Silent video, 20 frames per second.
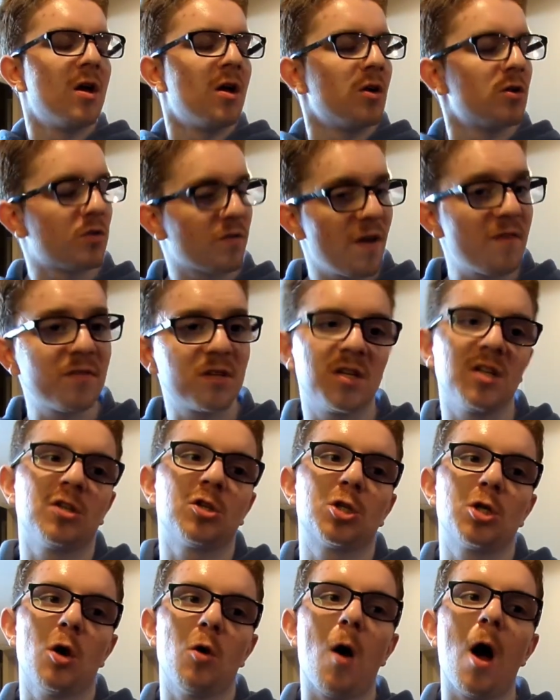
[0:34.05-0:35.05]
So if you haven't seen the
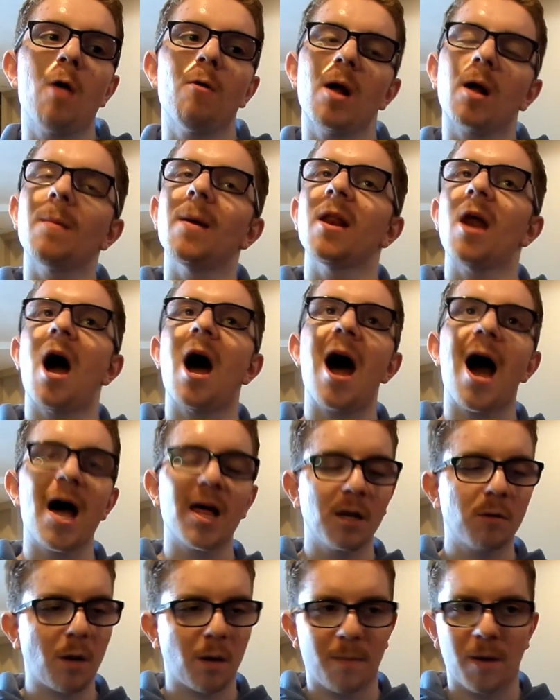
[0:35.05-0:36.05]
show,
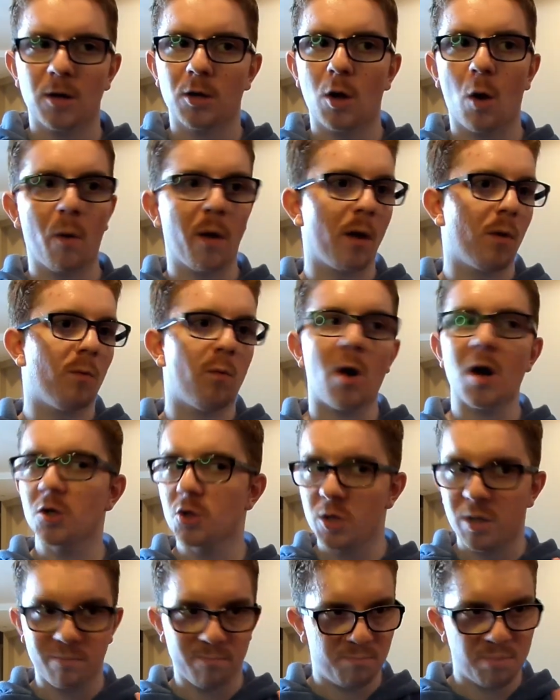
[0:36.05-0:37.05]
highly recommend going and
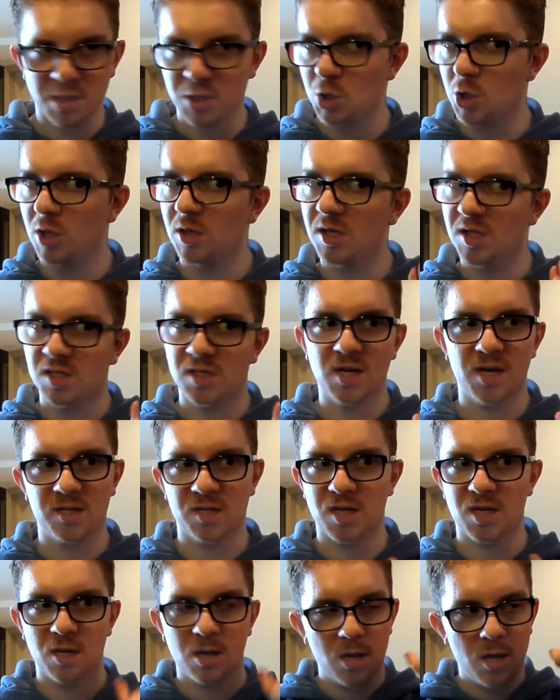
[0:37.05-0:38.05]
watching and binging this
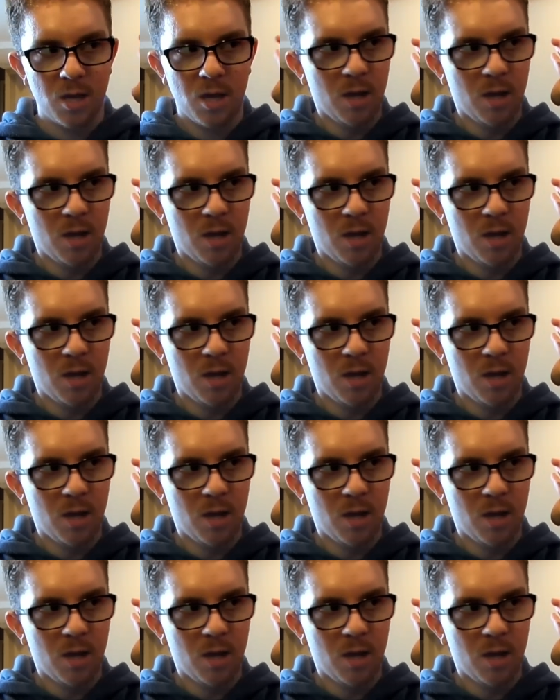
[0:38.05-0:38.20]
season